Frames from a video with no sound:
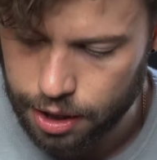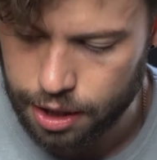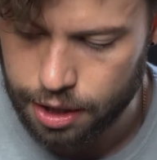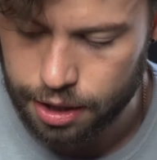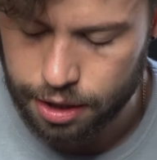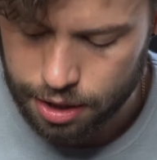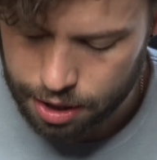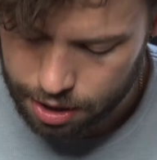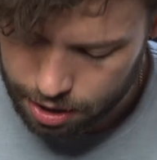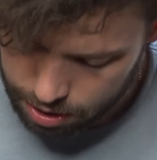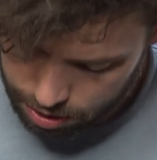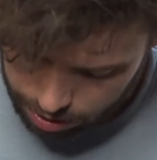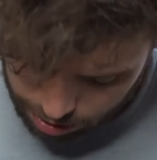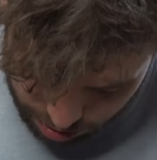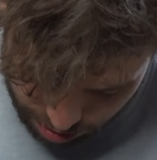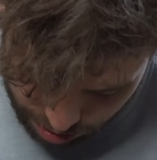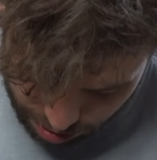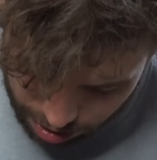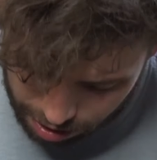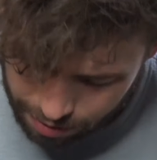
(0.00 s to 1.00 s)
in there.
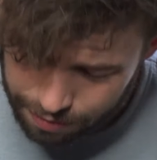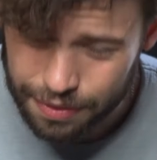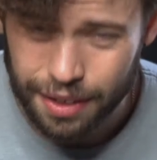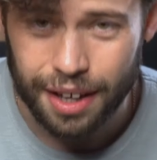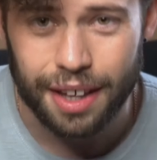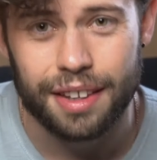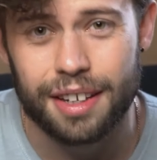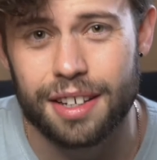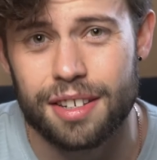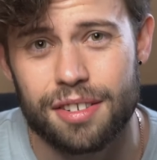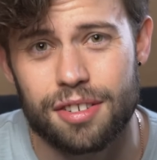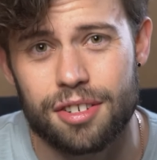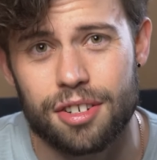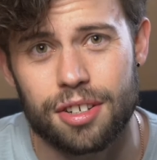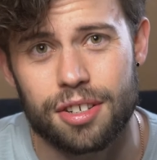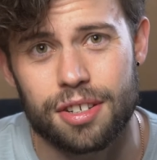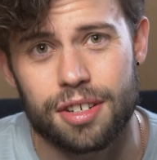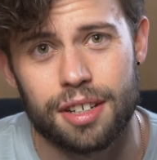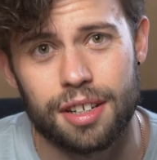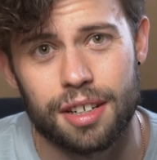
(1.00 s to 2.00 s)
Love that. That's
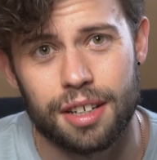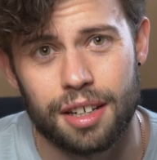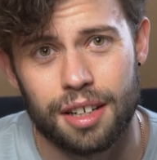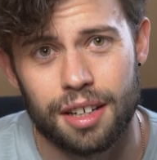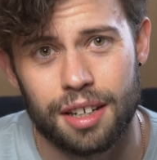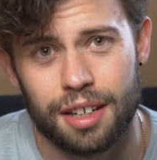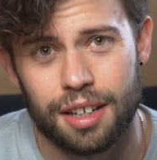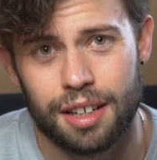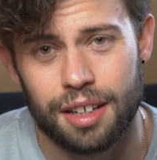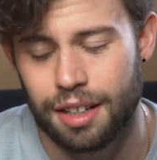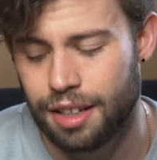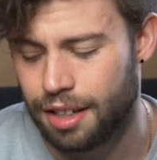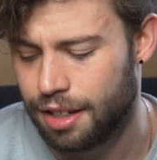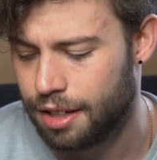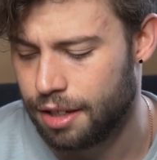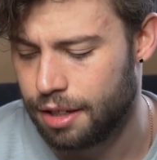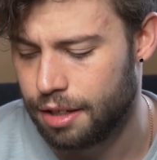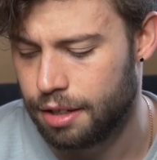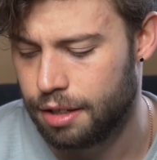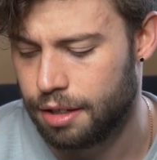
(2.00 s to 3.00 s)
just
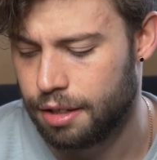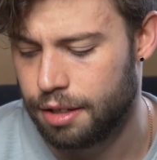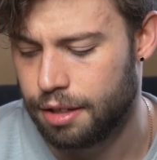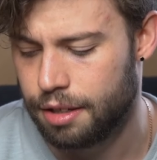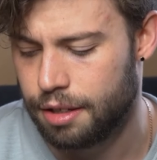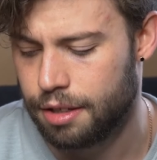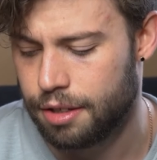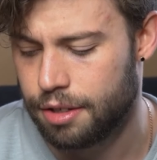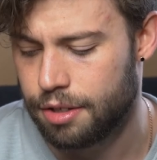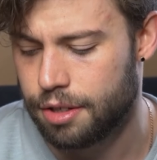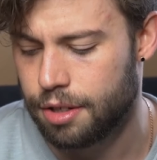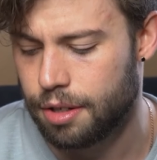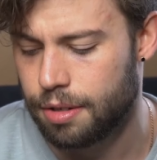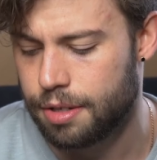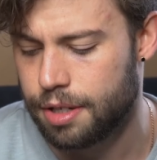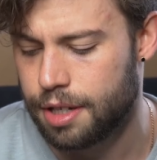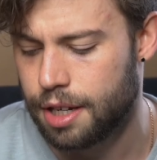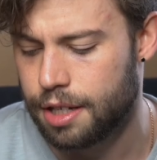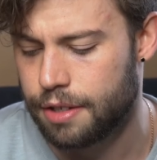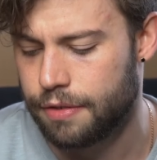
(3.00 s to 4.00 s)
so
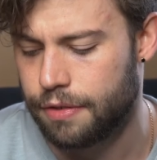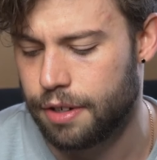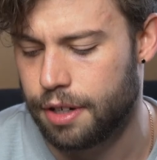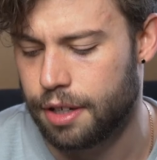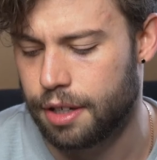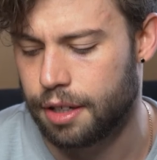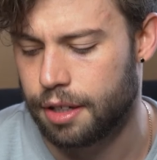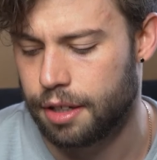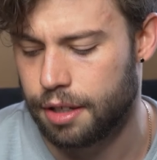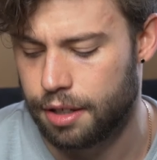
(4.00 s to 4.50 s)
satisfying.